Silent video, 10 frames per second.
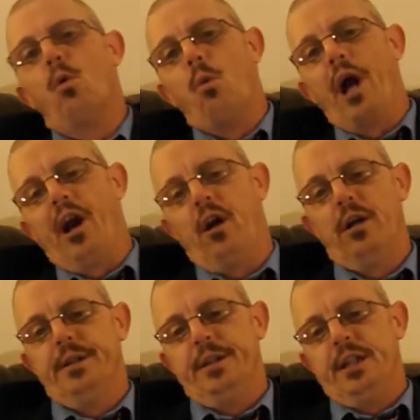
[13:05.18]
where
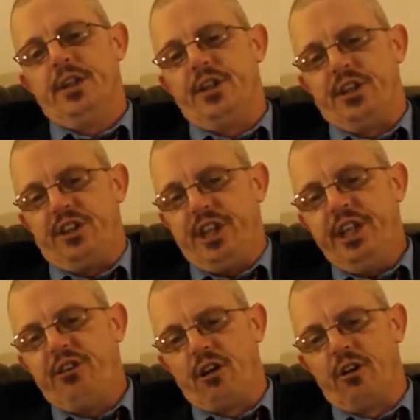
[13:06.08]
the
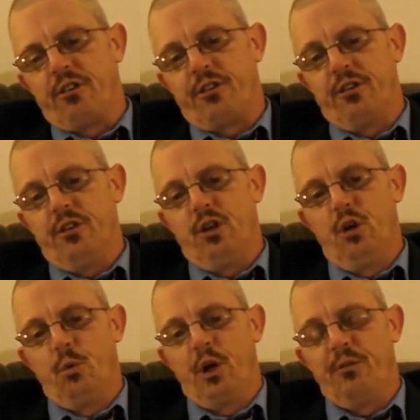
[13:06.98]
teachers
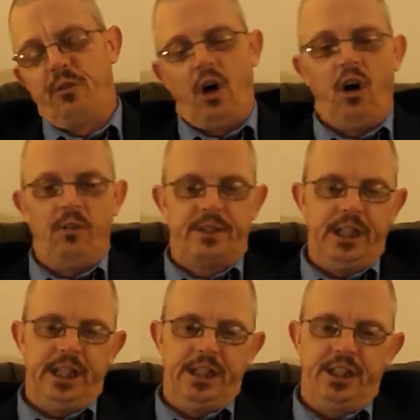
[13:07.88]
who were involved
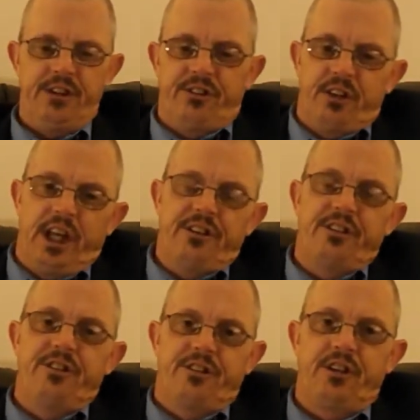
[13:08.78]
in this
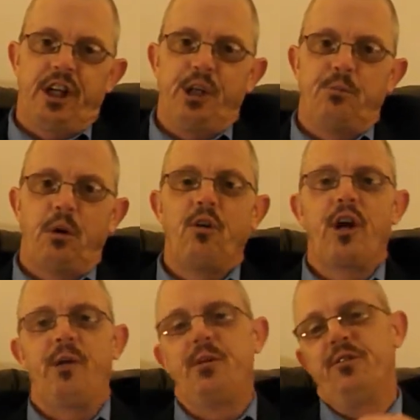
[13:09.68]
lesson study
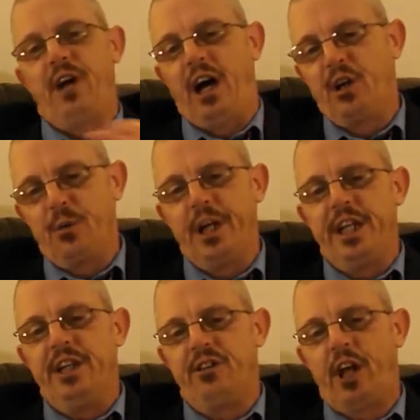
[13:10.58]
program
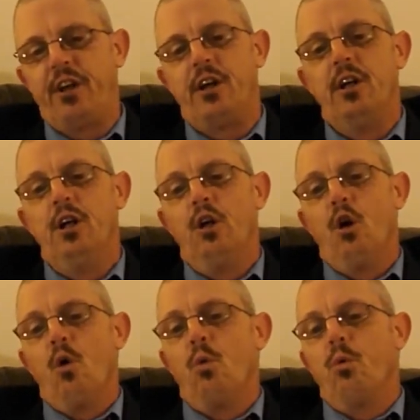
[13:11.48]
evaluating each other,
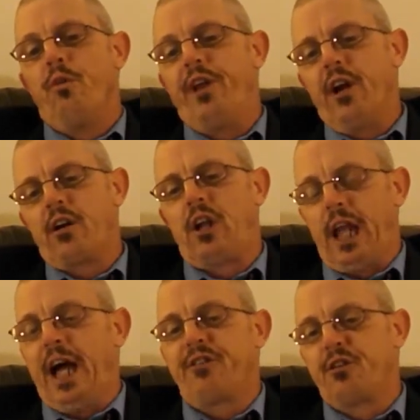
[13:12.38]
their
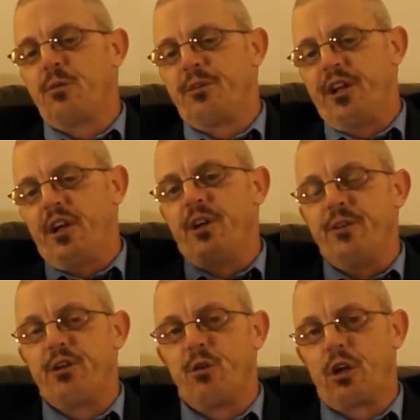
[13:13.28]
classrooms, their
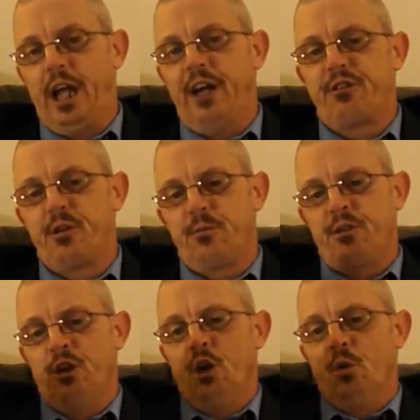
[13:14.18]
individual
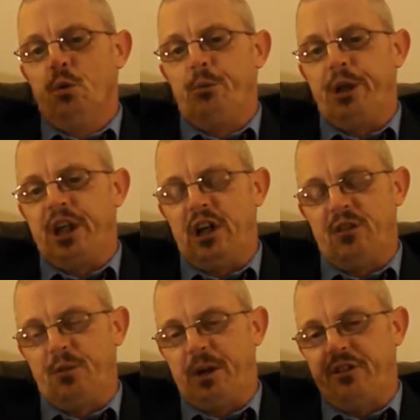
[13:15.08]
classrooms would be
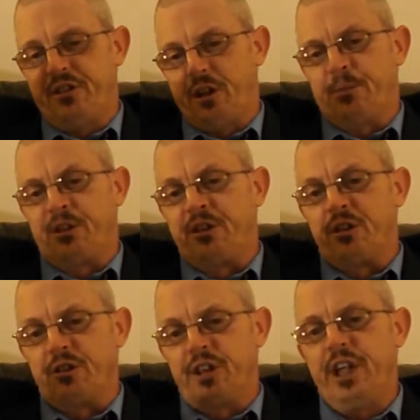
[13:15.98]
covered by
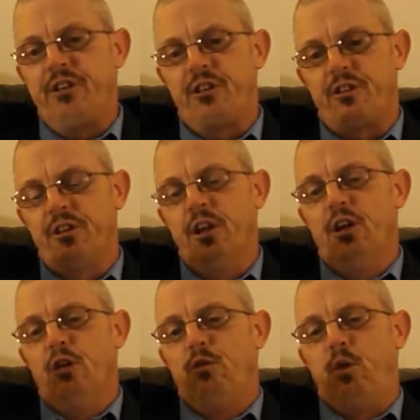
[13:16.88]
substitute teachers
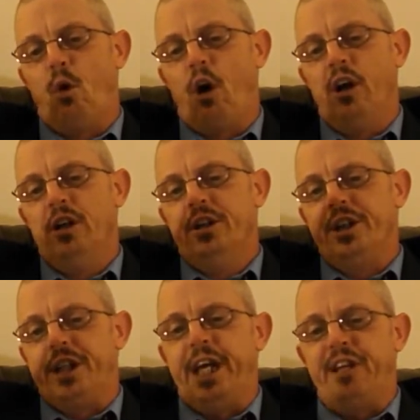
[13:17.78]
for
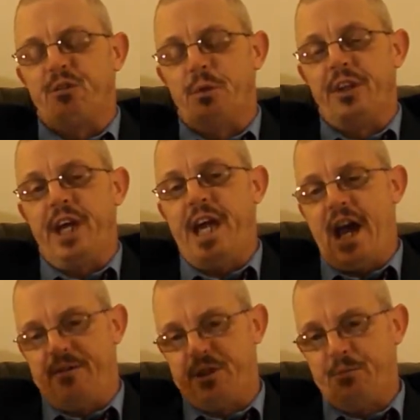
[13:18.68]
the days when they
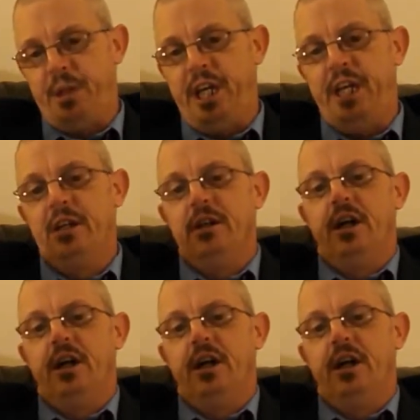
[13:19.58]
have to be